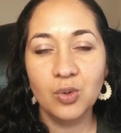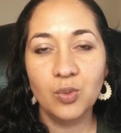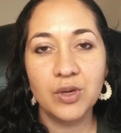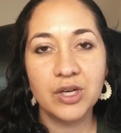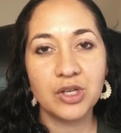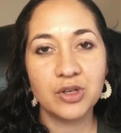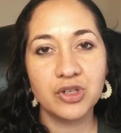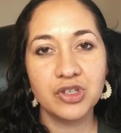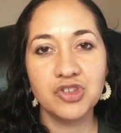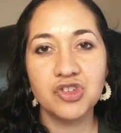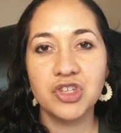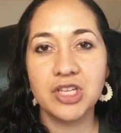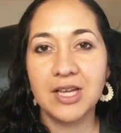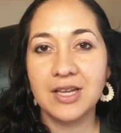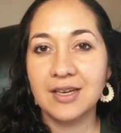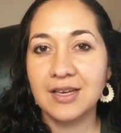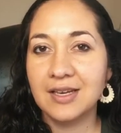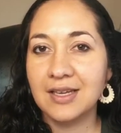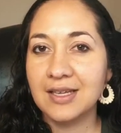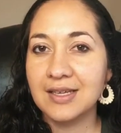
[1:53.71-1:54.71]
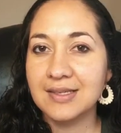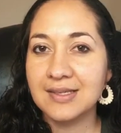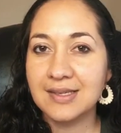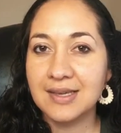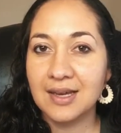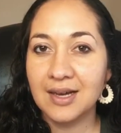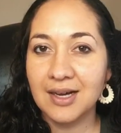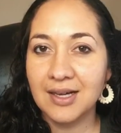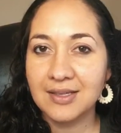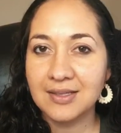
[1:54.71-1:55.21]
What Christianity Is
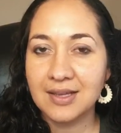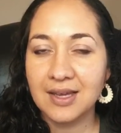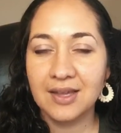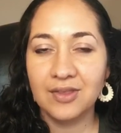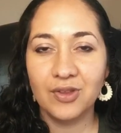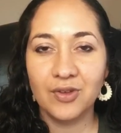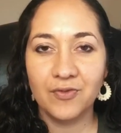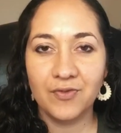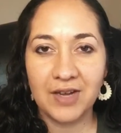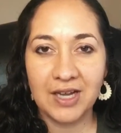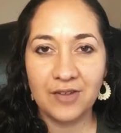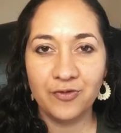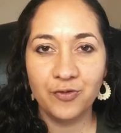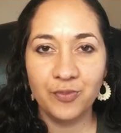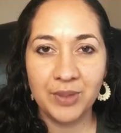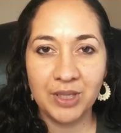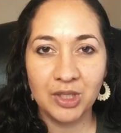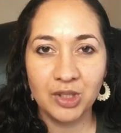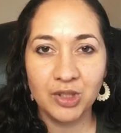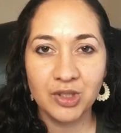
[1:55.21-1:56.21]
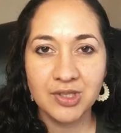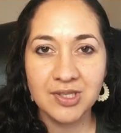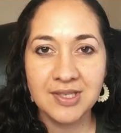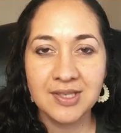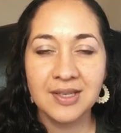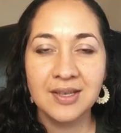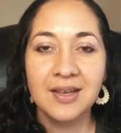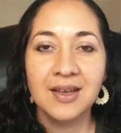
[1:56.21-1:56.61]
Not and the Five Pillars.